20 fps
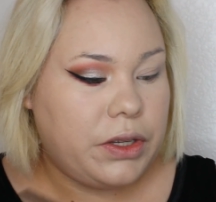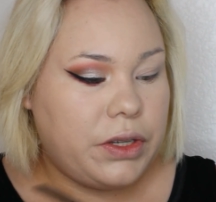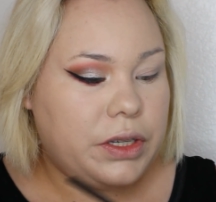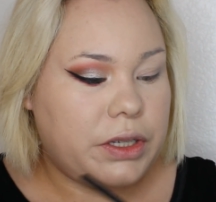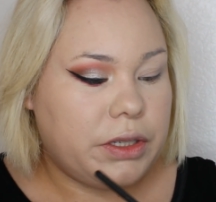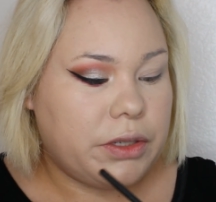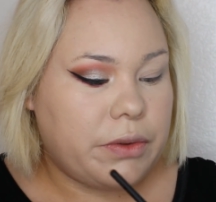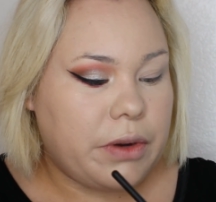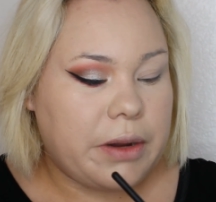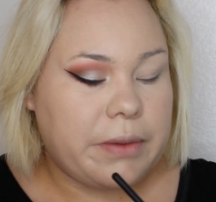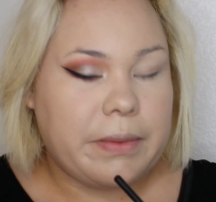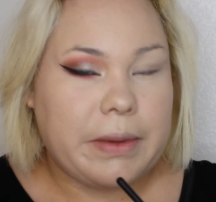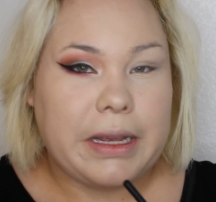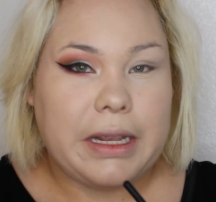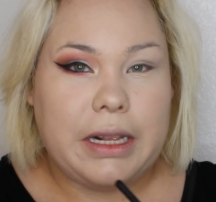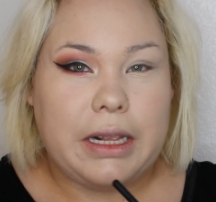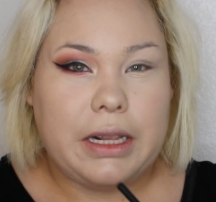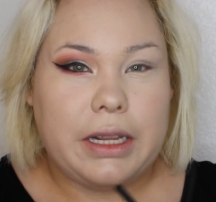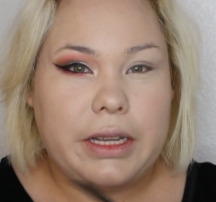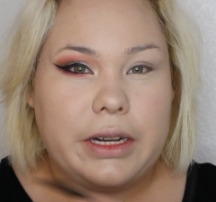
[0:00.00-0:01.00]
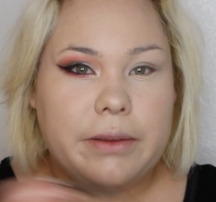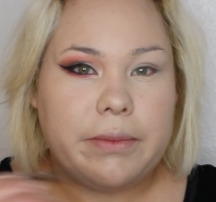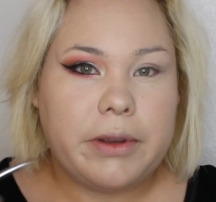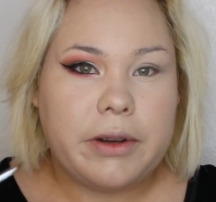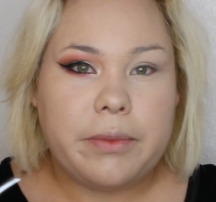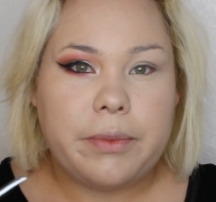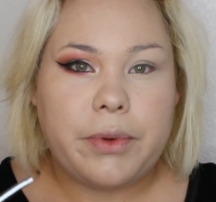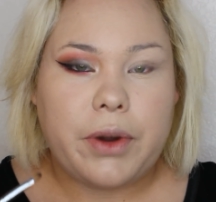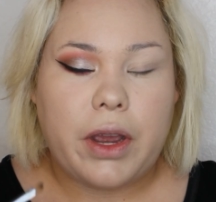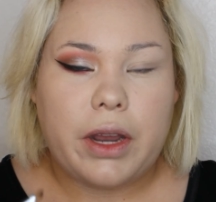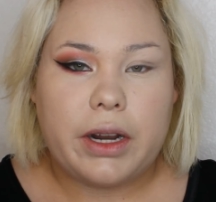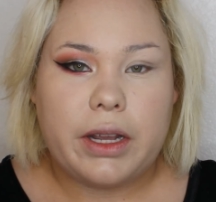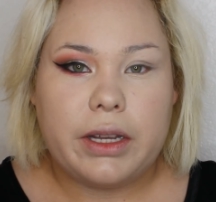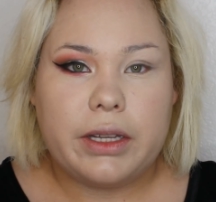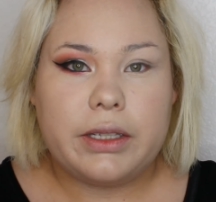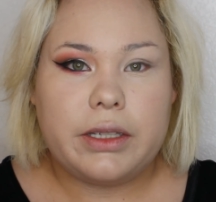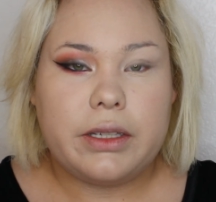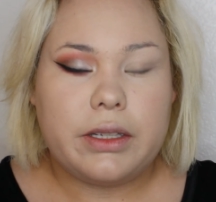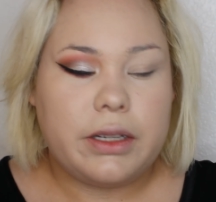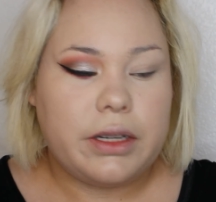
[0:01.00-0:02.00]
you just grab a little bit of
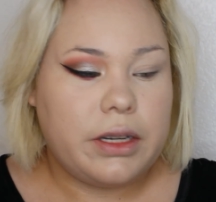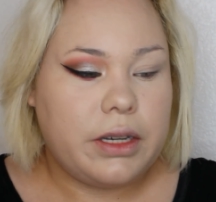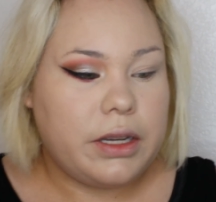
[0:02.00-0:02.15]
product